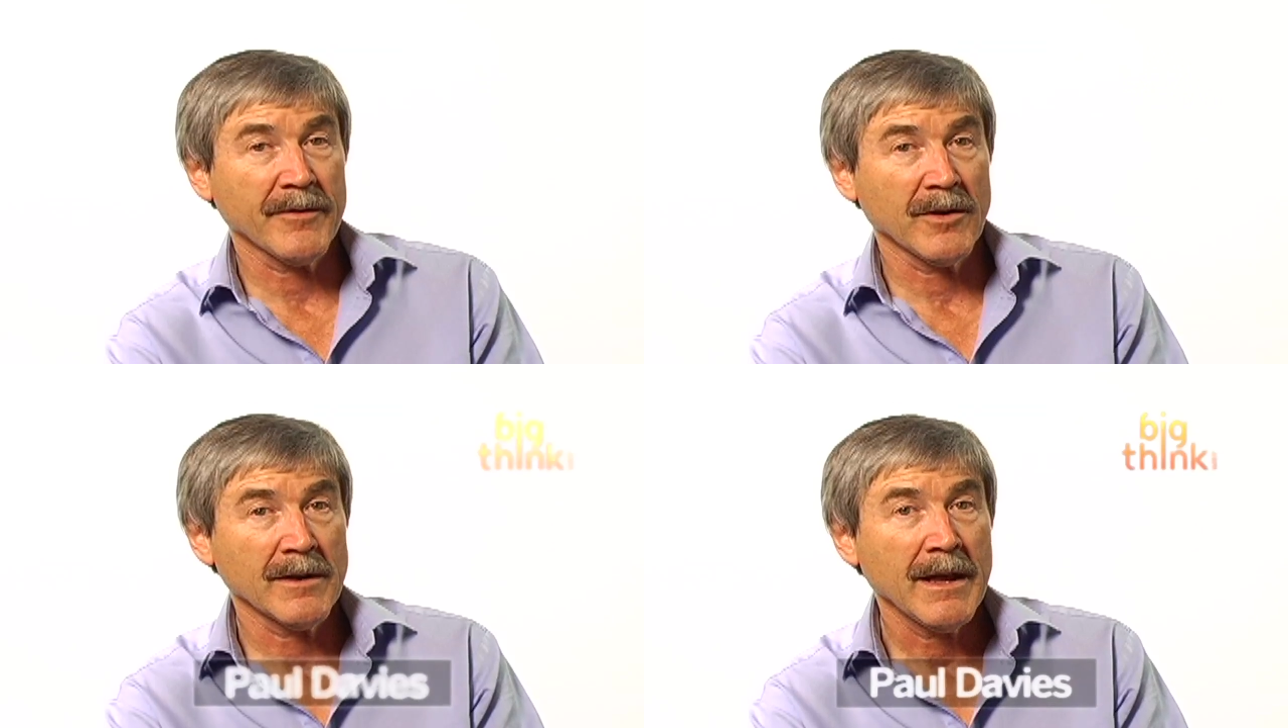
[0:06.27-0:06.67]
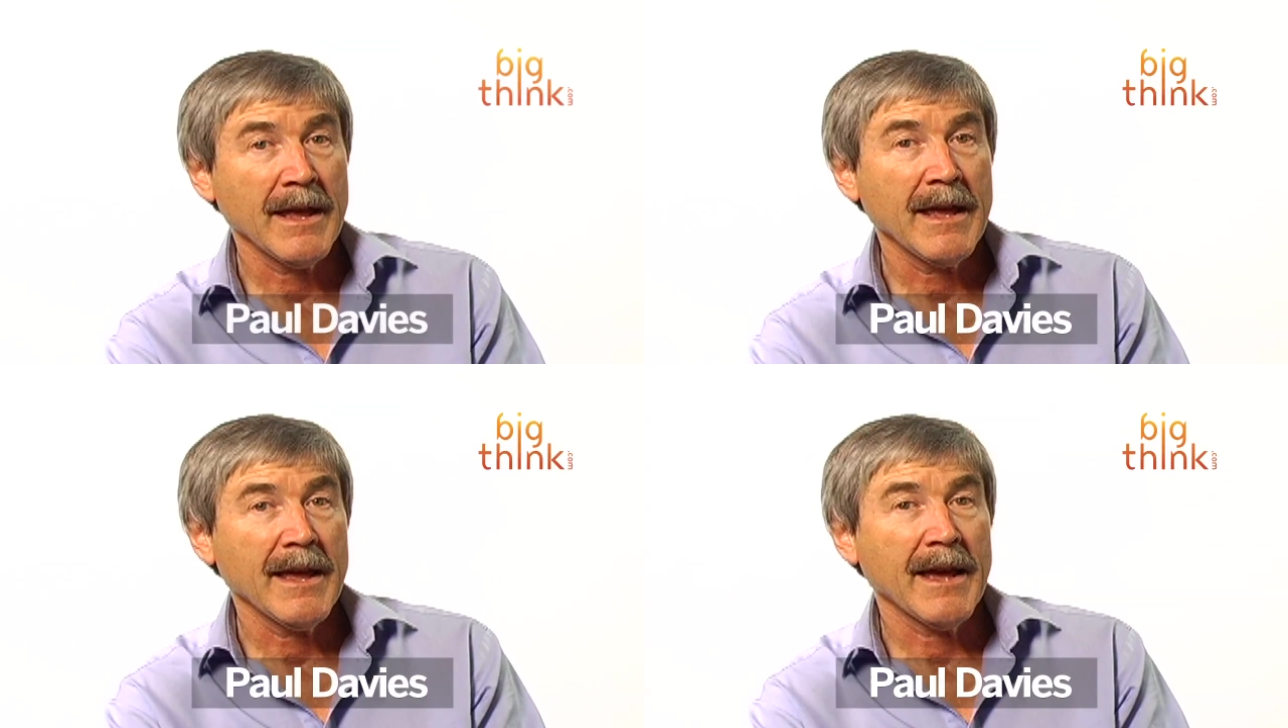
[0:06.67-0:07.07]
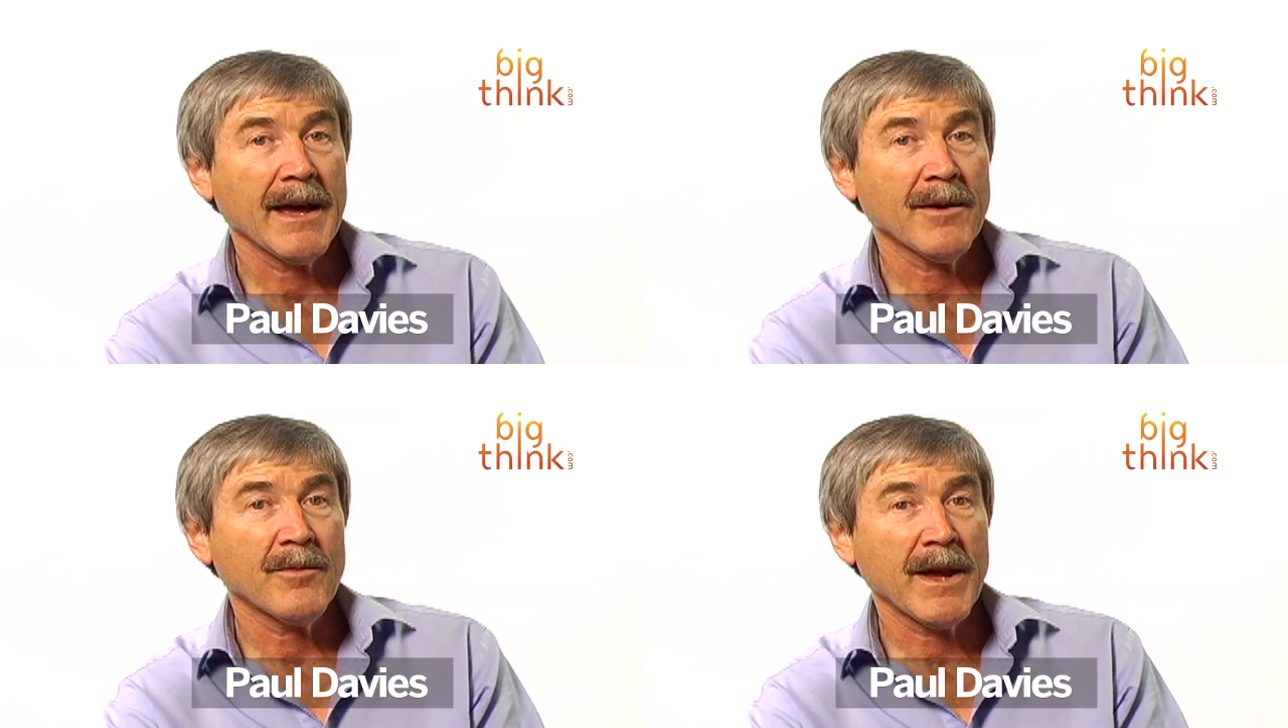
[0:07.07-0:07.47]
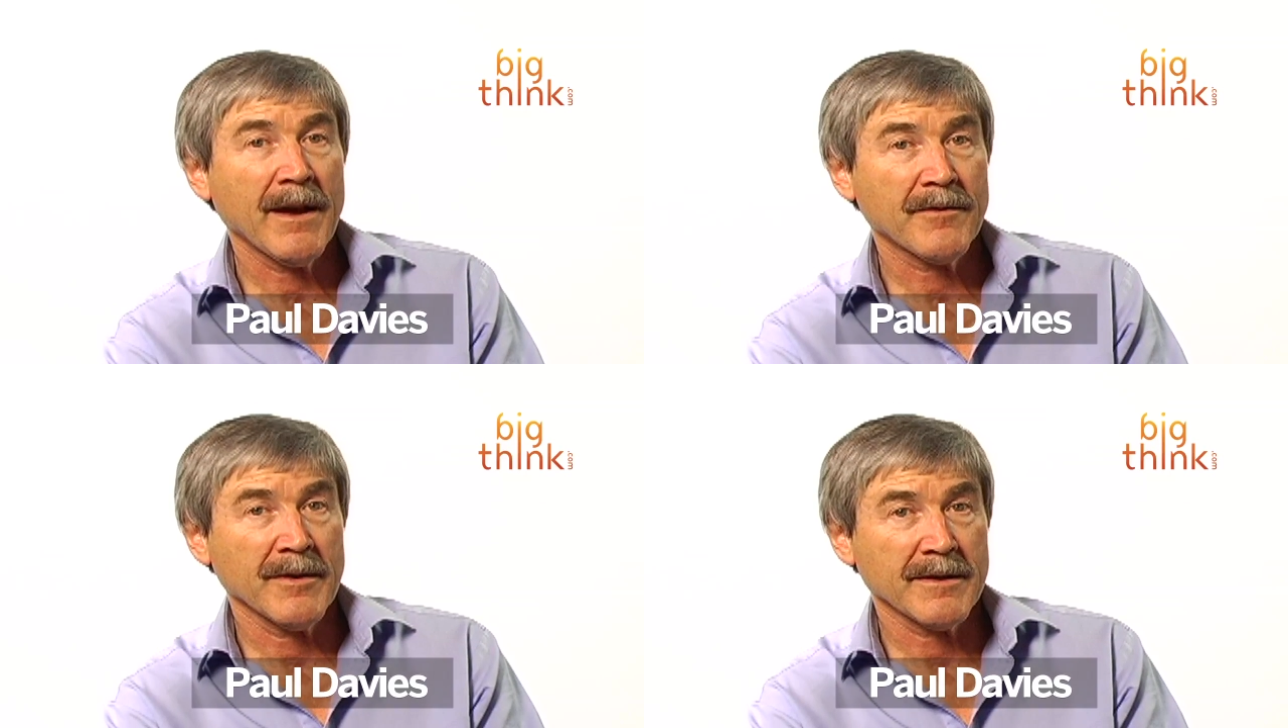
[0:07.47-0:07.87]
of all, uh, we
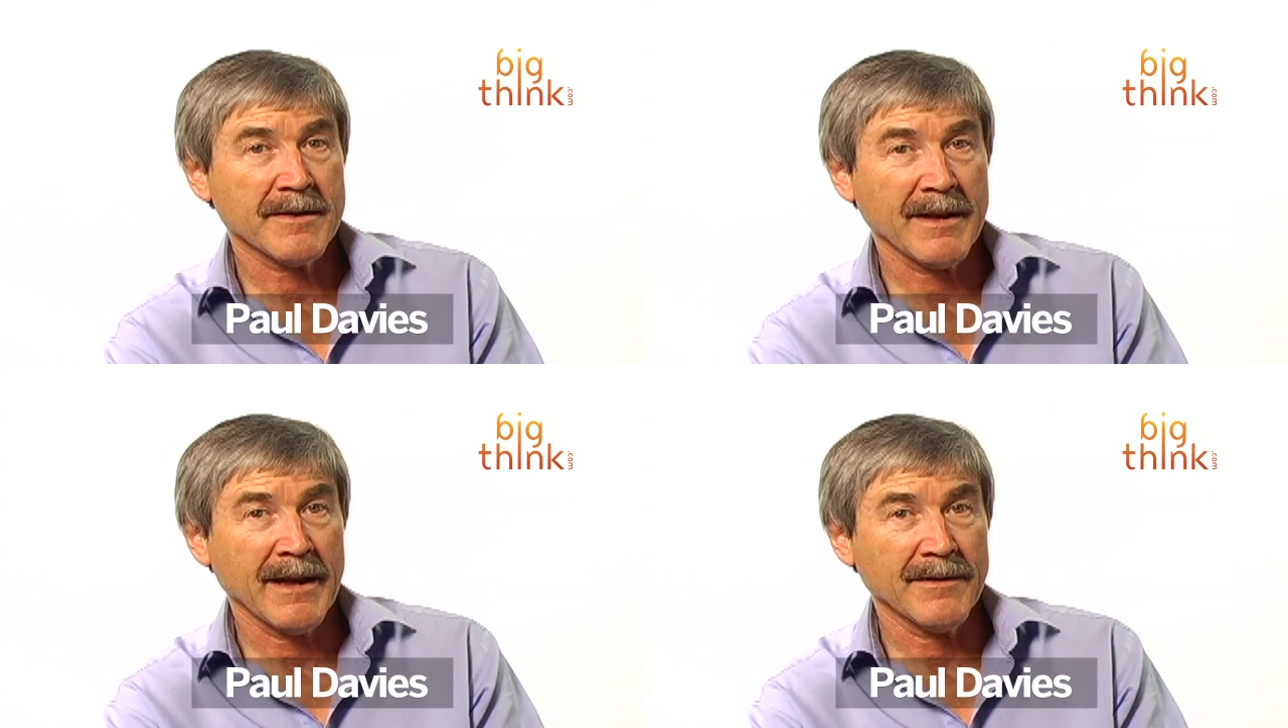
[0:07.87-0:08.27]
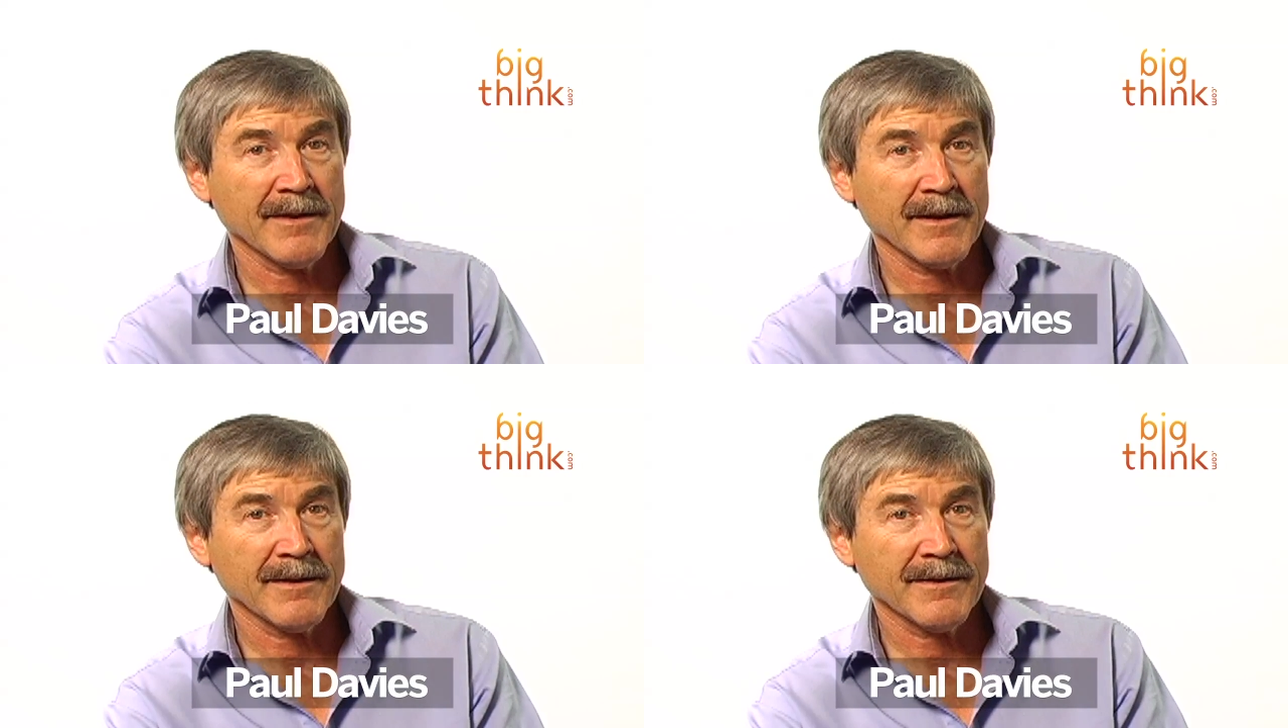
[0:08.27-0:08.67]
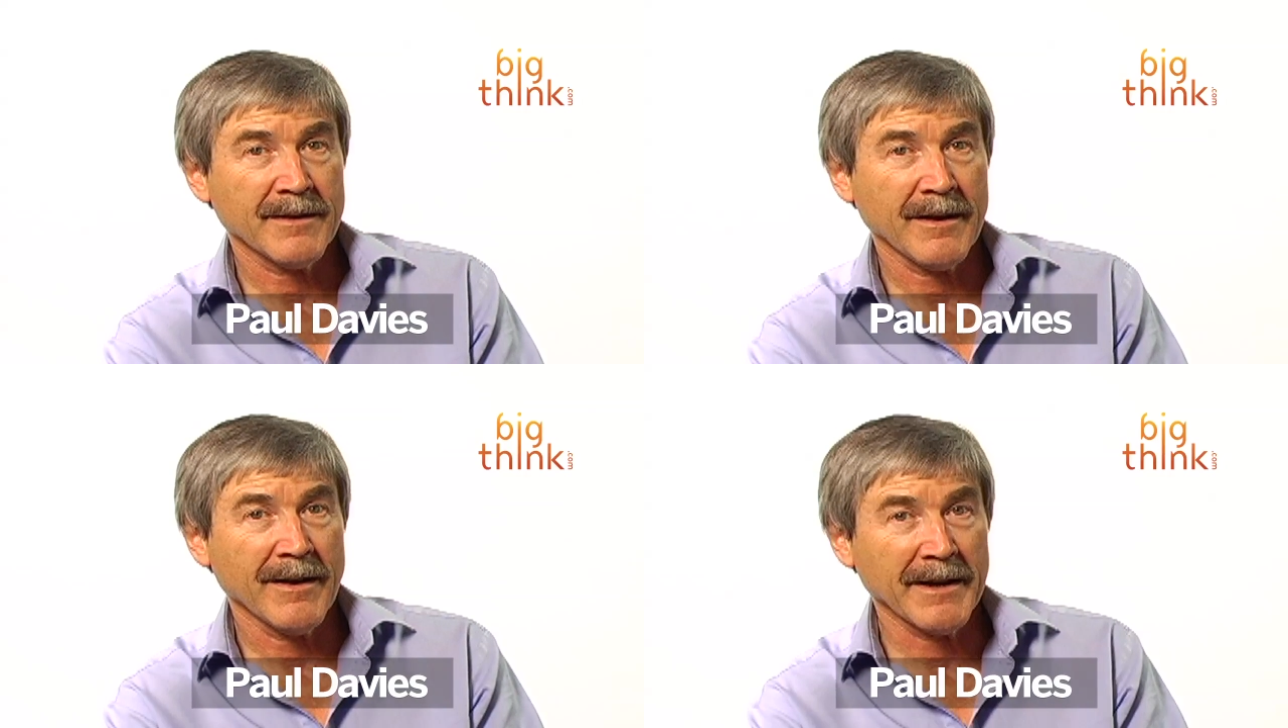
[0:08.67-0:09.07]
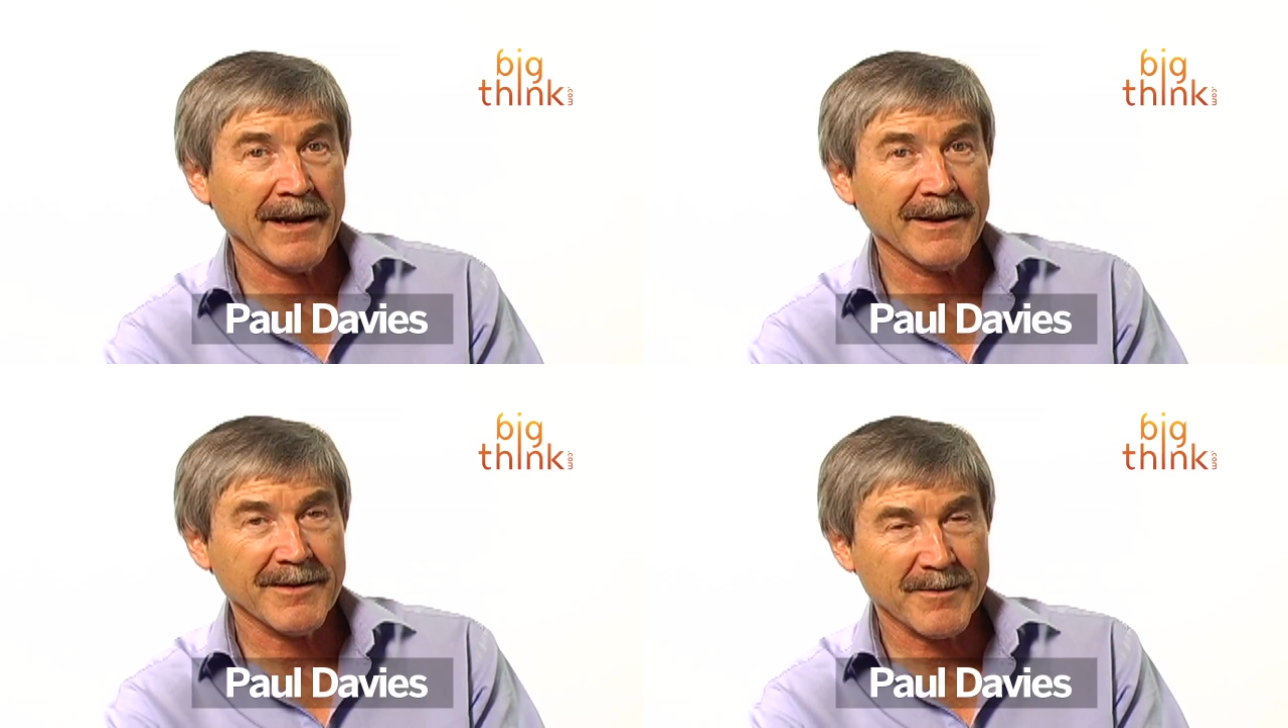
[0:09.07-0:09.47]
have to understand that they're
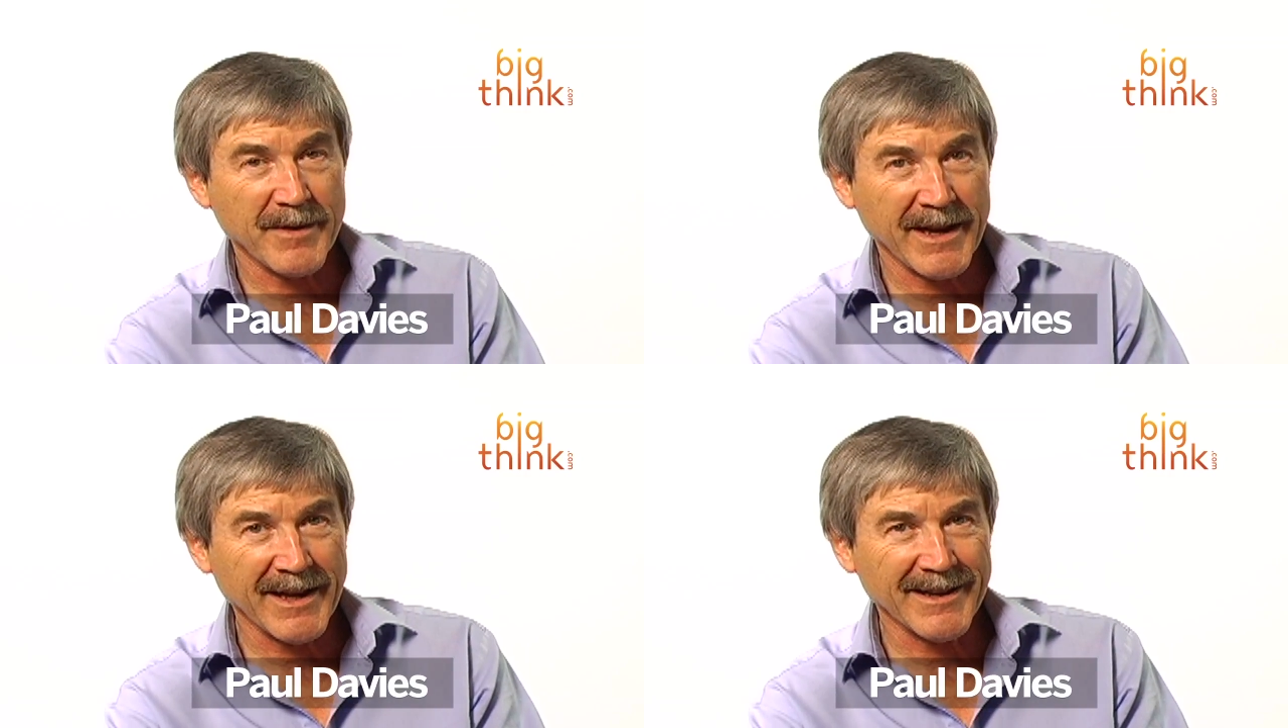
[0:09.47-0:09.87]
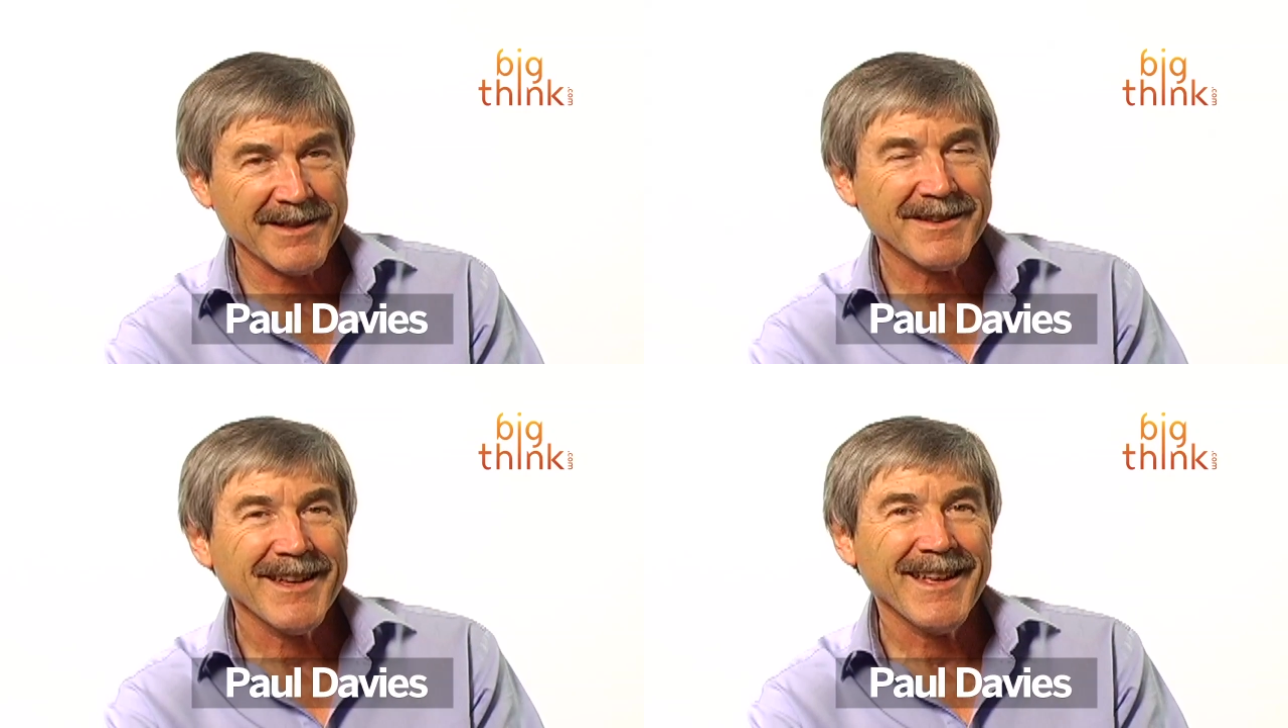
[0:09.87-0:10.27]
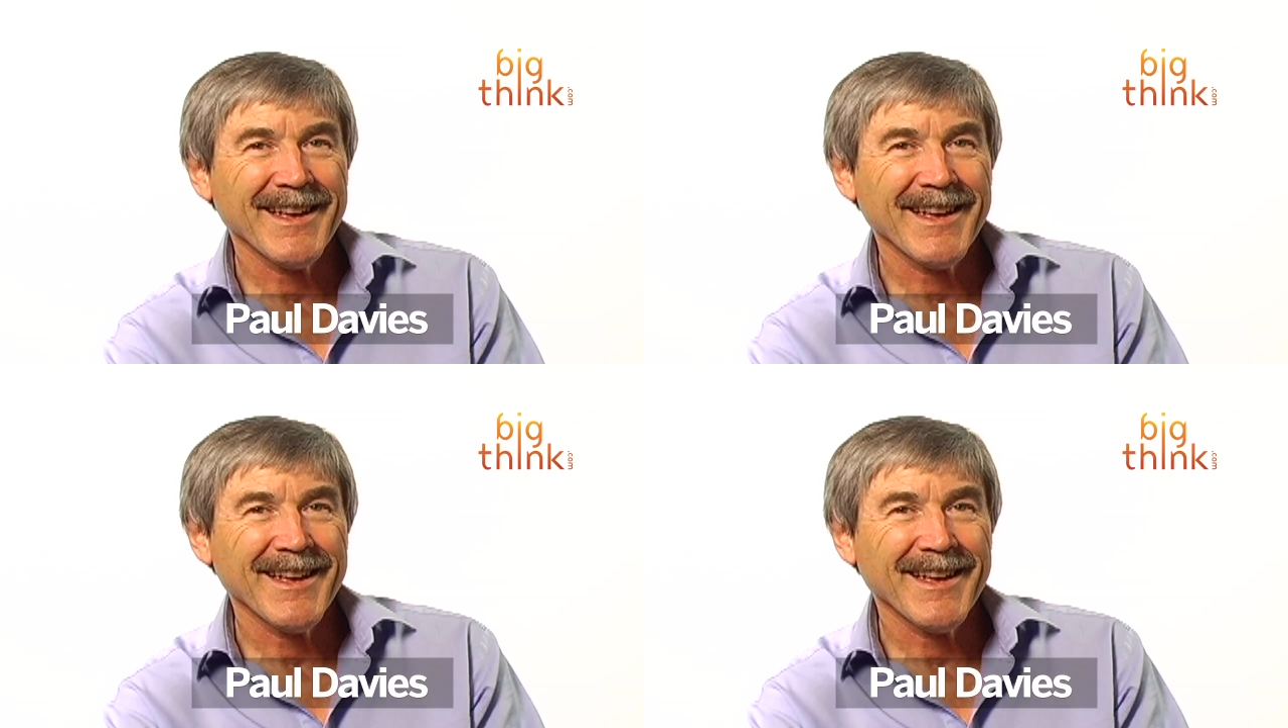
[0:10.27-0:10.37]
unlikely to speak English